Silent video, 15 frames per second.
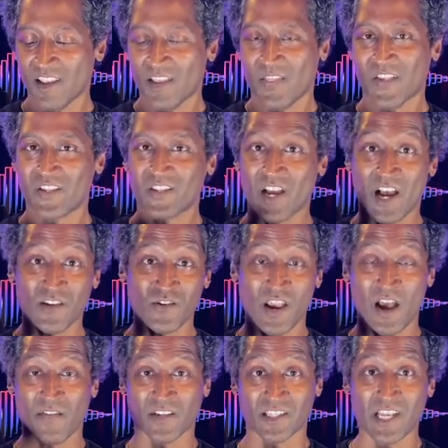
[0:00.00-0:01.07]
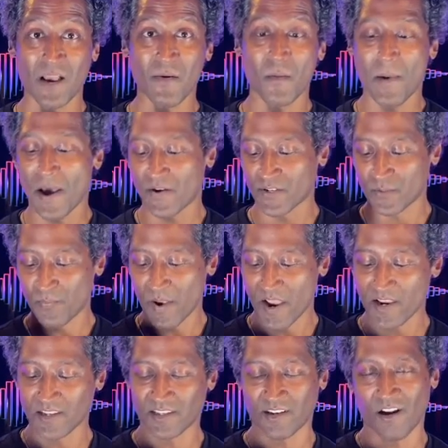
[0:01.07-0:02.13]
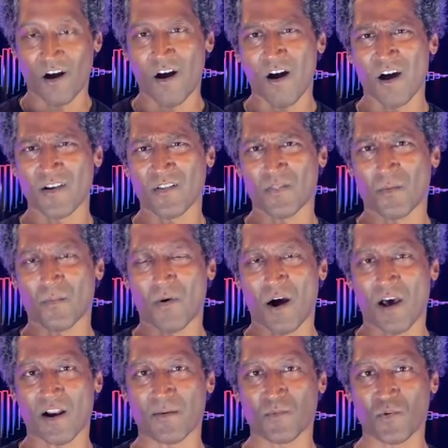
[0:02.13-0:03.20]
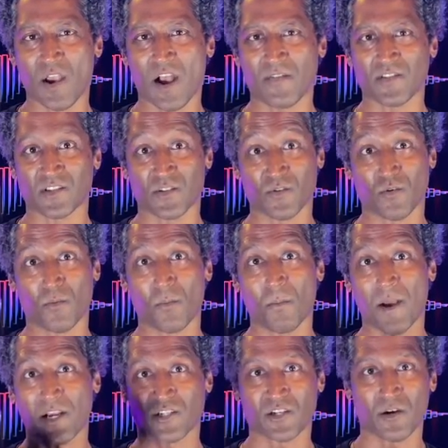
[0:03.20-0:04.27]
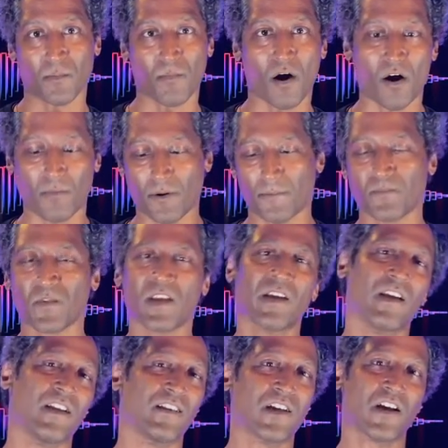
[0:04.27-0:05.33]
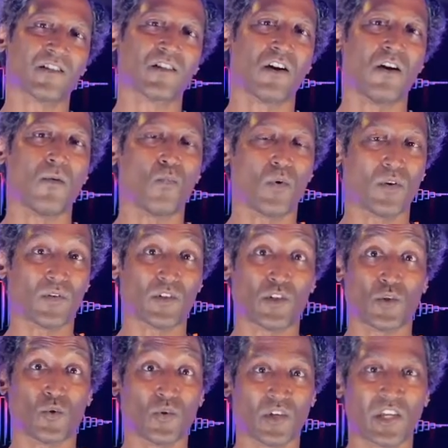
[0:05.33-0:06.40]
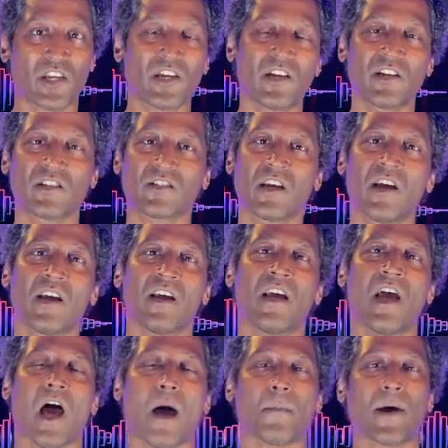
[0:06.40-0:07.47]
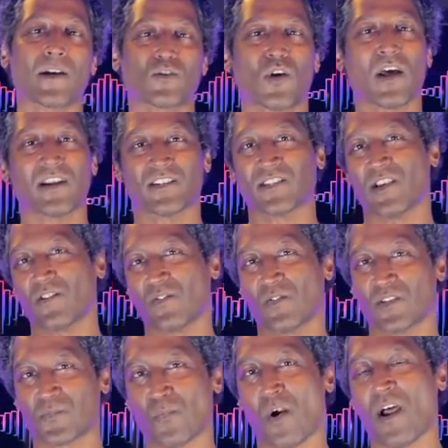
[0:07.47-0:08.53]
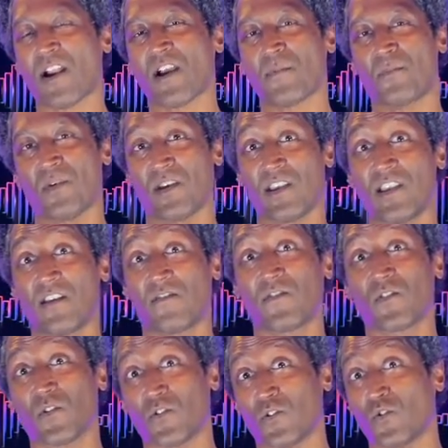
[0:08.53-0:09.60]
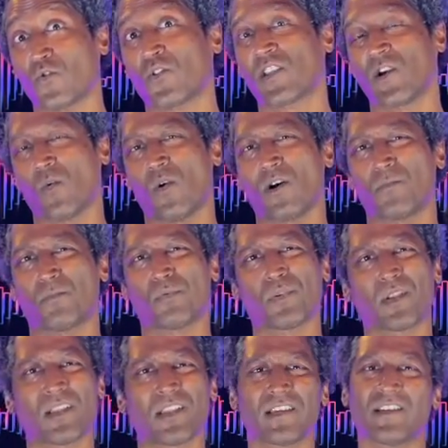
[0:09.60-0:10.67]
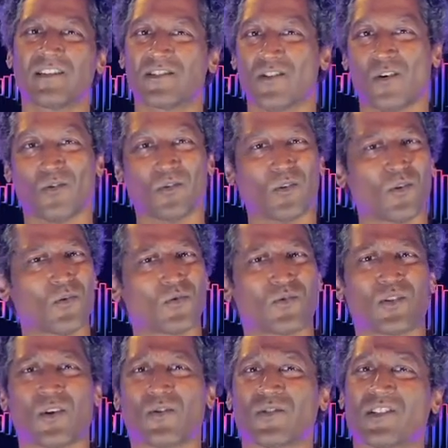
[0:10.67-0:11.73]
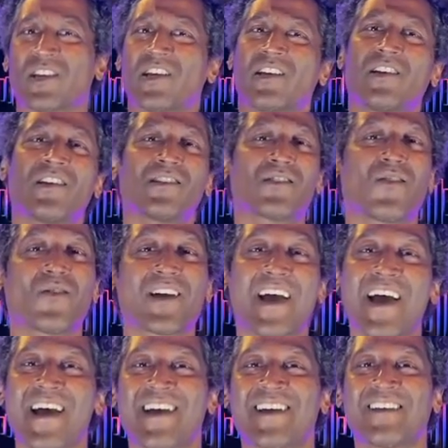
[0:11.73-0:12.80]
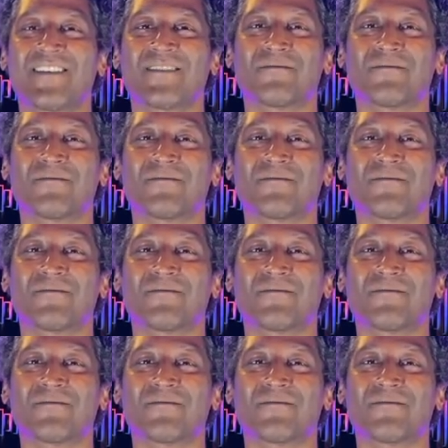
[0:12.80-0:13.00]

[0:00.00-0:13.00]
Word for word: This side you have the same amount of space and on the bottom you have this little mesh compartment. It does come with two keys. I'm not trying to sell you this product, but if you do get one, please don't lose those keys, okay?